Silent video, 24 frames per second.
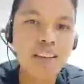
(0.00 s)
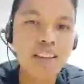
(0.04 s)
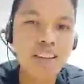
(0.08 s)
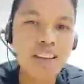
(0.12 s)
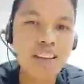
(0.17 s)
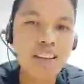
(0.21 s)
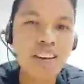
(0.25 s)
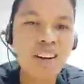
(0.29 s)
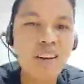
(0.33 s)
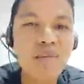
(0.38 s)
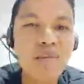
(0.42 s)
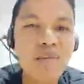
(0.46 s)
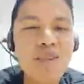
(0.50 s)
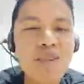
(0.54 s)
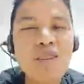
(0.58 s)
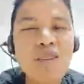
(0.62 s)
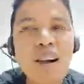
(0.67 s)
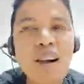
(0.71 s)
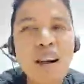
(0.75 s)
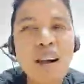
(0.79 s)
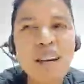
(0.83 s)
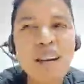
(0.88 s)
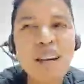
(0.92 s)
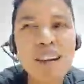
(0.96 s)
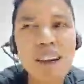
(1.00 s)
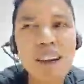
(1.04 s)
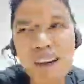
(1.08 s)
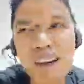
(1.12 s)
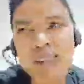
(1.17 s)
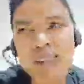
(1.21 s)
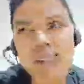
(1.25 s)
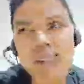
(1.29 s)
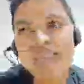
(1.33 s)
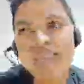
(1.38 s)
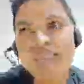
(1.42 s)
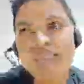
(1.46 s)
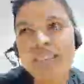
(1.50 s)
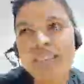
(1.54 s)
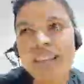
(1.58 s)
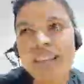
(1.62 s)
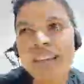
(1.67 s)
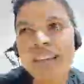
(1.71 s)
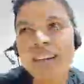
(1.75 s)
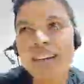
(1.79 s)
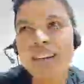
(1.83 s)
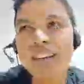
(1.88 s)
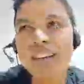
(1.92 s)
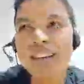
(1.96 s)
He come to attack us.
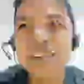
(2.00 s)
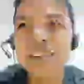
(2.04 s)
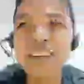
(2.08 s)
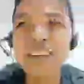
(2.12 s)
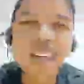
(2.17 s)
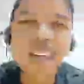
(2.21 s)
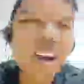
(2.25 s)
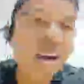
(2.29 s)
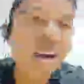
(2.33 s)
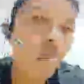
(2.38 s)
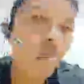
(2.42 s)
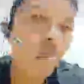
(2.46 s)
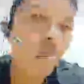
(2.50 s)
Like he don't have a